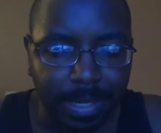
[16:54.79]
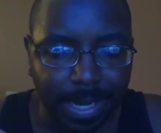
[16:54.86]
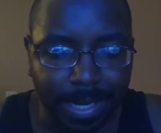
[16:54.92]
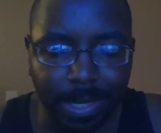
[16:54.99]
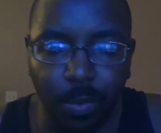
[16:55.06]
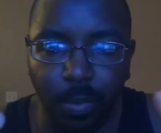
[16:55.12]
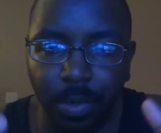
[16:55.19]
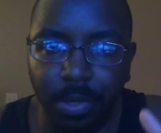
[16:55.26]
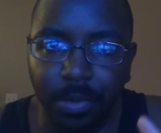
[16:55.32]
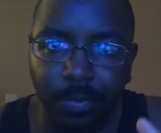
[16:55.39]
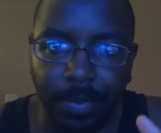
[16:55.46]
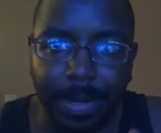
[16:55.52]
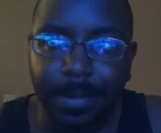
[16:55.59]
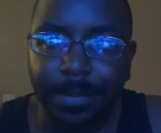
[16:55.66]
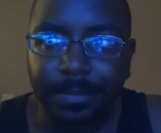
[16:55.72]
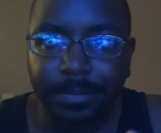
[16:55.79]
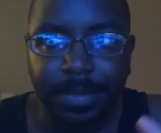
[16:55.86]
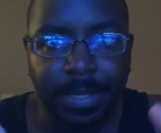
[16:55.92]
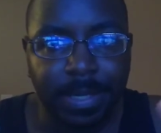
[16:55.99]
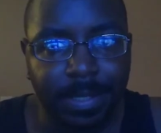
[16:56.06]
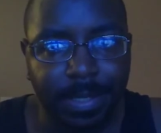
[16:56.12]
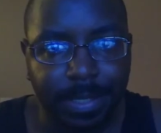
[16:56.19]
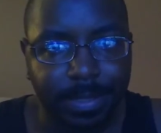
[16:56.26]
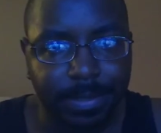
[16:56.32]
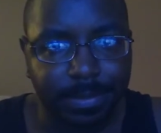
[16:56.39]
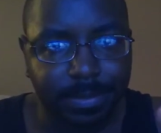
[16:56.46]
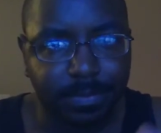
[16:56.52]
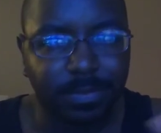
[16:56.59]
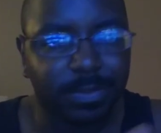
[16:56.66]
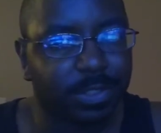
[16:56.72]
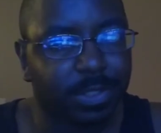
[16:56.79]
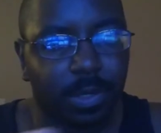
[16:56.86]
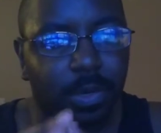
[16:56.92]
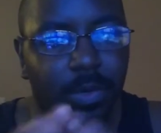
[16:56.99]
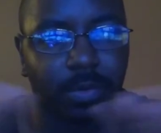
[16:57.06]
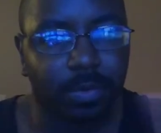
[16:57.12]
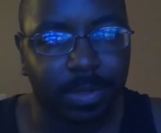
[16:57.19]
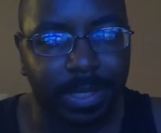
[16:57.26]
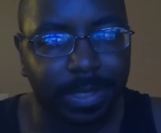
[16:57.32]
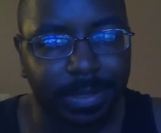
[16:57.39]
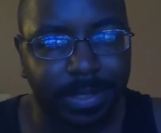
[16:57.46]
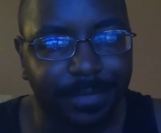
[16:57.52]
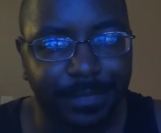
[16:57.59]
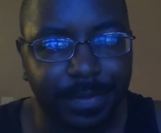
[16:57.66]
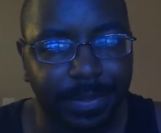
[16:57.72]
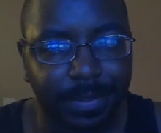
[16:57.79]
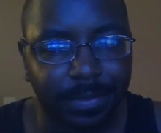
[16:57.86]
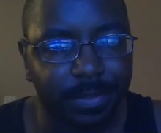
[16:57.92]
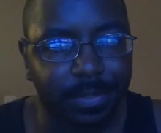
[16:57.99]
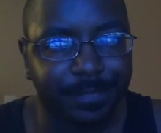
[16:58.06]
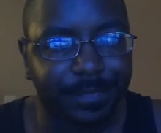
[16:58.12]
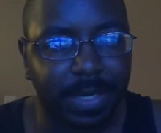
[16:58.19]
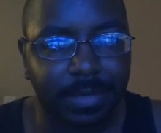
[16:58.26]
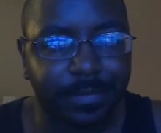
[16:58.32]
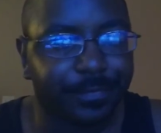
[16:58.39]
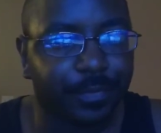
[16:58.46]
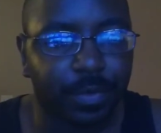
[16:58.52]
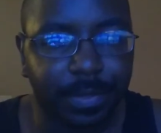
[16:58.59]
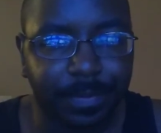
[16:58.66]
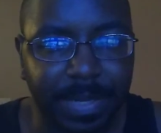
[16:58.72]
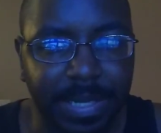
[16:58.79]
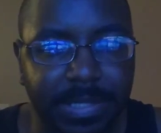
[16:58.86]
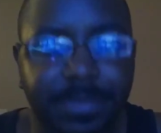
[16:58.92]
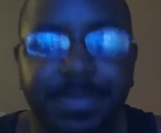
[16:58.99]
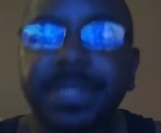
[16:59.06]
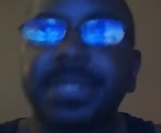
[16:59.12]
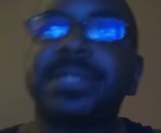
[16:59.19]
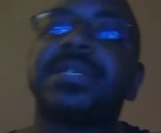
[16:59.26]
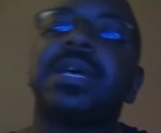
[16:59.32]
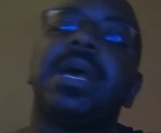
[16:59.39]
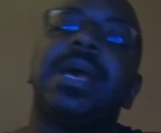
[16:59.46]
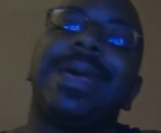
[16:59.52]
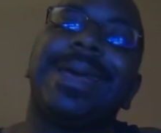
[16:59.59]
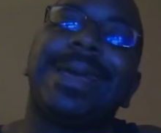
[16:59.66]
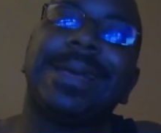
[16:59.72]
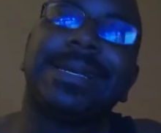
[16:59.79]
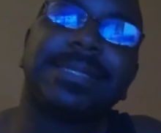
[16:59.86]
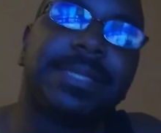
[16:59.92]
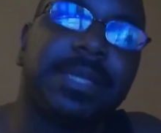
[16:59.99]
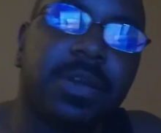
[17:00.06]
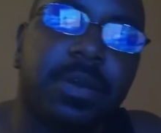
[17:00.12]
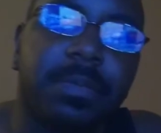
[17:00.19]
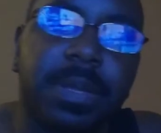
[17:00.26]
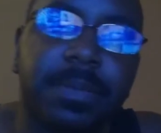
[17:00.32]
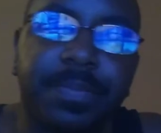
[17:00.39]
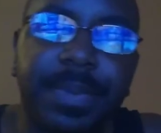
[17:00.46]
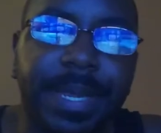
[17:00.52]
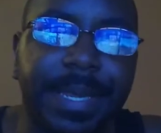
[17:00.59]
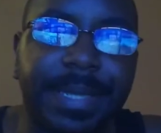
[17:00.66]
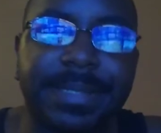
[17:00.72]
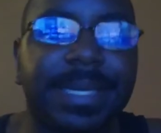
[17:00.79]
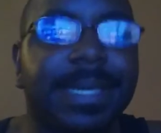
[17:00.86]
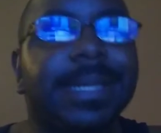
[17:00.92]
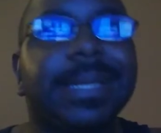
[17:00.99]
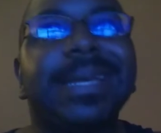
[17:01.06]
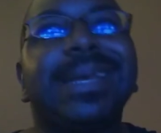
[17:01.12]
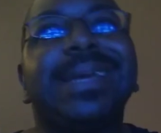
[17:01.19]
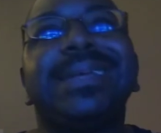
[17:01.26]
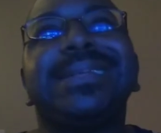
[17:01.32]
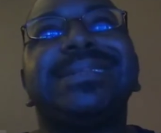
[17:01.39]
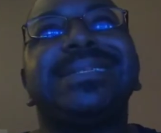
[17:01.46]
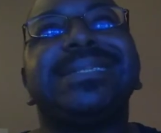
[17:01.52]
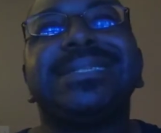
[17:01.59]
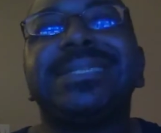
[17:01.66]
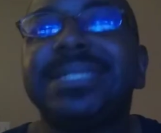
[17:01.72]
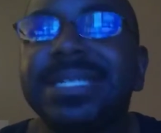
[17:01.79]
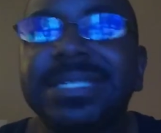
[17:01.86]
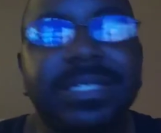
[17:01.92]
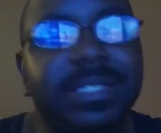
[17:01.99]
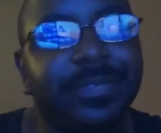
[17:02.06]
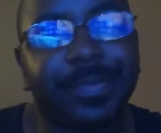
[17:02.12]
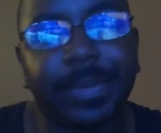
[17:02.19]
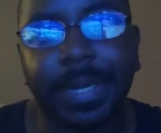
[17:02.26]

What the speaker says: I can work around like the whole like lifting 35 to 40 pounds because as human beings, and this is for